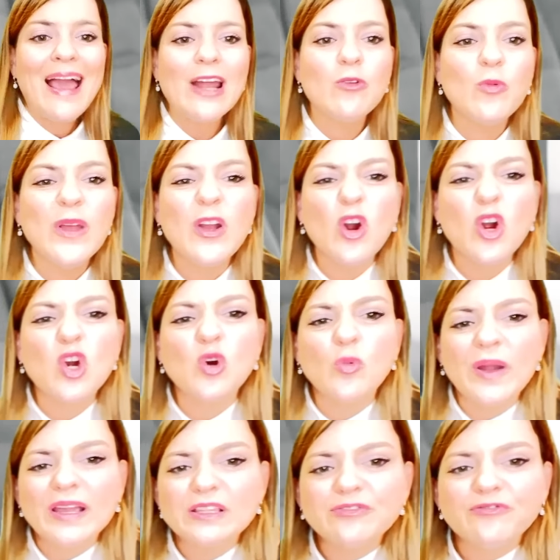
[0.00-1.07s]
and we are
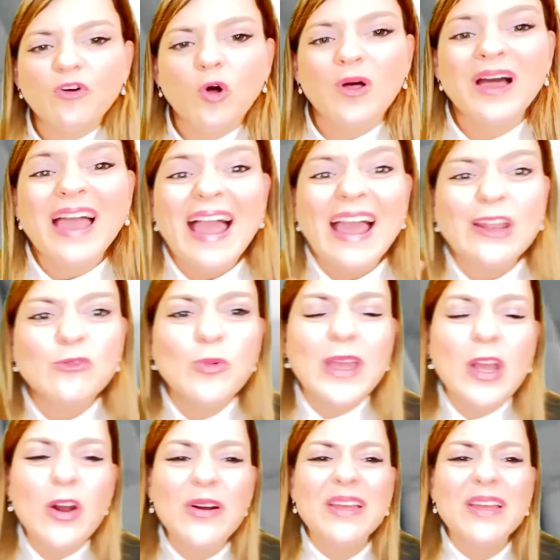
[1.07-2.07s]
grateful. And we are